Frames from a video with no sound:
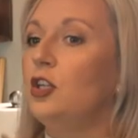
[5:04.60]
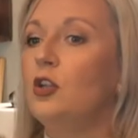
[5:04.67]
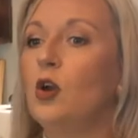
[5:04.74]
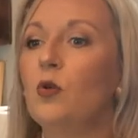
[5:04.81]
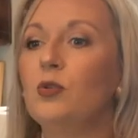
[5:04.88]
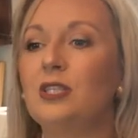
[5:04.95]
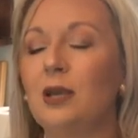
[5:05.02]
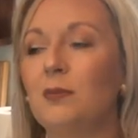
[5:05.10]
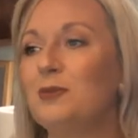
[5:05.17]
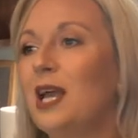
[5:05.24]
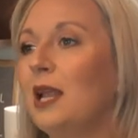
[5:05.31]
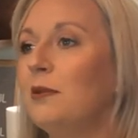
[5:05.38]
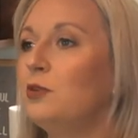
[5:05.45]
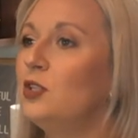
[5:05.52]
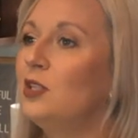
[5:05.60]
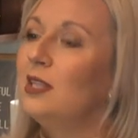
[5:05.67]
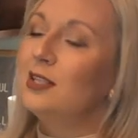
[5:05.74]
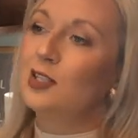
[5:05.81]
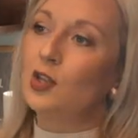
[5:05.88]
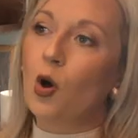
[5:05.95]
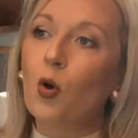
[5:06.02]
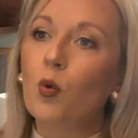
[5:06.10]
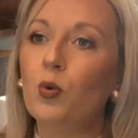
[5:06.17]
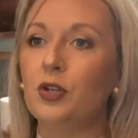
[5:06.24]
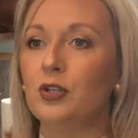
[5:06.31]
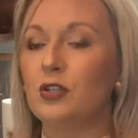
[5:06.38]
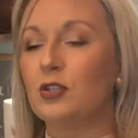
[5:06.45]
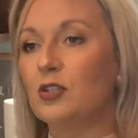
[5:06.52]
you know, sometimes the salt
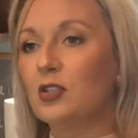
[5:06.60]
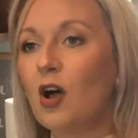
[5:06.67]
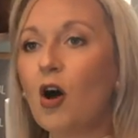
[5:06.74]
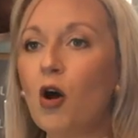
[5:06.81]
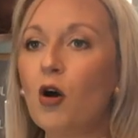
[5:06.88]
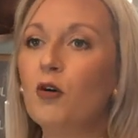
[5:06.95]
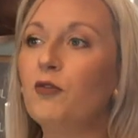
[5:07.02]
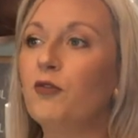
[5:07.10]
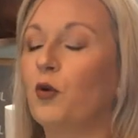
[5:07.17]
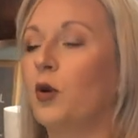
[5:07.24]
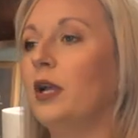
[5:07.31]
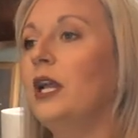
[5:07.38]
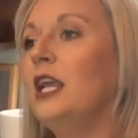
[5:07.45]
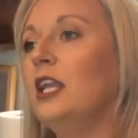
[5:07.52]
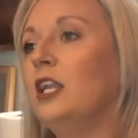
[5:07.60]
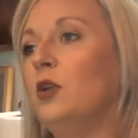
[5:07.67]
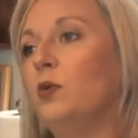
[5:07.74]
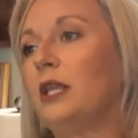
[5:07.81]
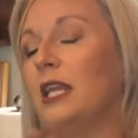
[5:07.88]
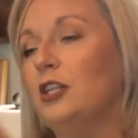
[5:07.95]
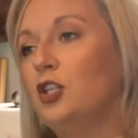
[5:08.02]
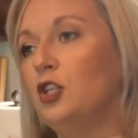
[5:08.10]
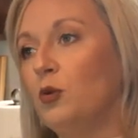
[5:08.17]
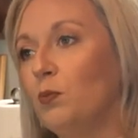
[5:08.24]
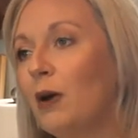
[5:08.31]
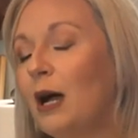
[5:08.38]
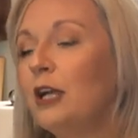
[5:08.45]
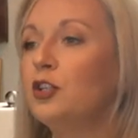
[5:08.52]
wouldn't dissolve or you would get too
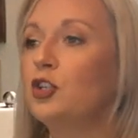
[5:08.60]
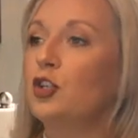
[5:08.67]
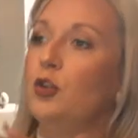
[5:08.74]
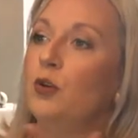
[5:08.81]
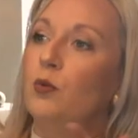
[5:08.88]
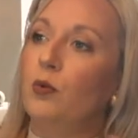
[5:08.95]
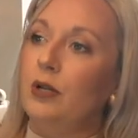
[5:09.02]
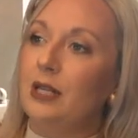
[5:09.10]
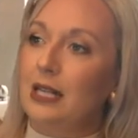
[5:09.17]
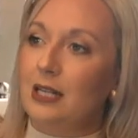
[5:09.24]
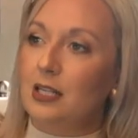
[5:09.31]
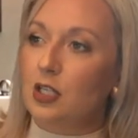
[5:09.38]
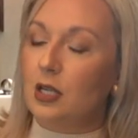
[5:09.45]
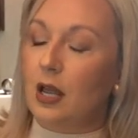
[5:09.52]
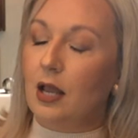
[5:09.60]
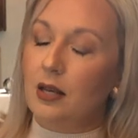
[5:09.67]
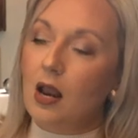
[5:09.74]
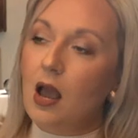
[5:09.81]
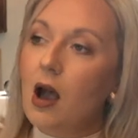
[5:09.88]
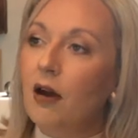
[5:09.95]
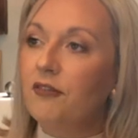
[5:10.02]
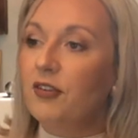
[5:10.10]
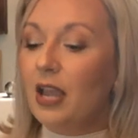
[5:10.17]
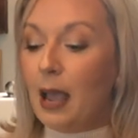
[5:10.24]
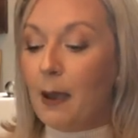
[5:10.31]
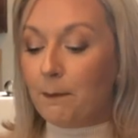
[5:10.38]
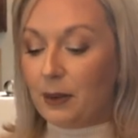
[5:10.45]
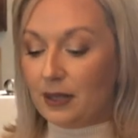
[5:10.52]
much or you wouldn't get enough,
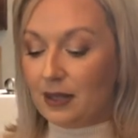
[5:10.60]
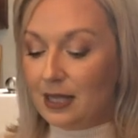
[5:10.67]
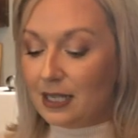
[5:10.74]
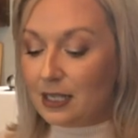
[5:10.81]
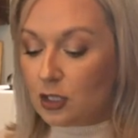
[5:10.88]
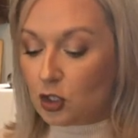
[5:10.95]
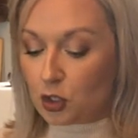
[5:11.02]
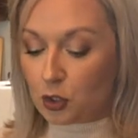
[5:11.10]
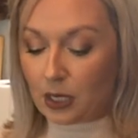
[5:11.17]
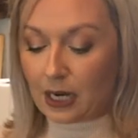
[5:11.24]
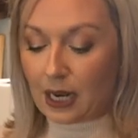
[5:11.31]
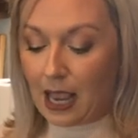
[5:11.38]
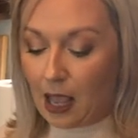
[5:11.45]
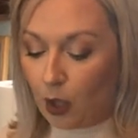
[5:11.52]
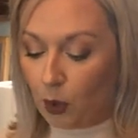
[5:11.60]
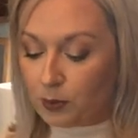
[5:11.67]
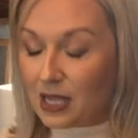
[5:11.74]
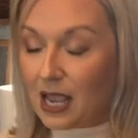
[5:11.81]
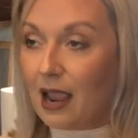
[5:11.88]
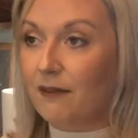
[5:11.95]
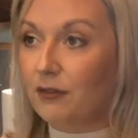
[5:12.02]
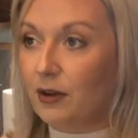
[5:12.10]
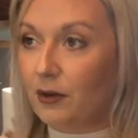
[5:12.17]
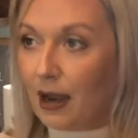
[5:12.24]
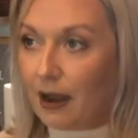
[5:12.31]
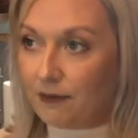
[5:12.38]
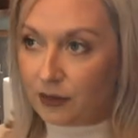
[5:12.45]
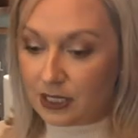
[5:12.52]
but this trick helps
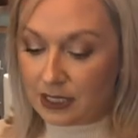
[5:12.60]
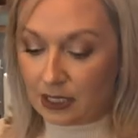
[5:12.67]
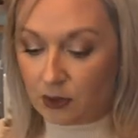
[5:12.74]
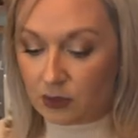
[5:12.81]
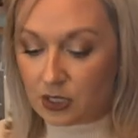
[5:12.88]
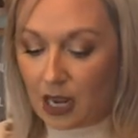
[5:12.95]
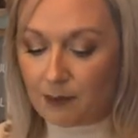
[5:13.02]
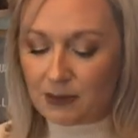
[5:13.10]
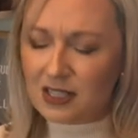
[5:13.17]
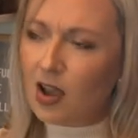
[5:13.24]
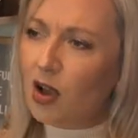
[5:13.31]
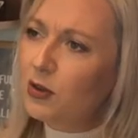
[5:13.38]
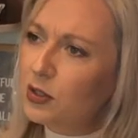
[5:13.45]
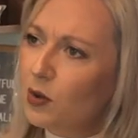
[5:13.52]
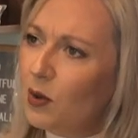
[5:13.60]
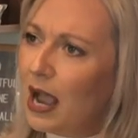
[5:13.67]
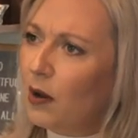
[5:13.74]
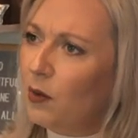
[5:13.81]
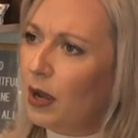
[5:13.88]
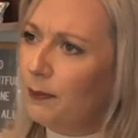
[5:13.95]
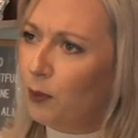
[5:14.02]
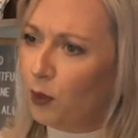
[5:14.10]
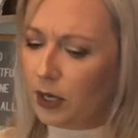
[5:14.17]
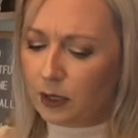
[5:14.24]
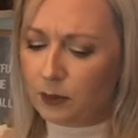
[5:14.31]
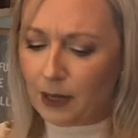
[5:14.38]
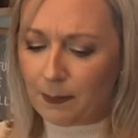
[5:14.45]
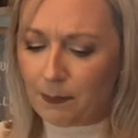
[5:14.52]
every every single time. It's also how I boil my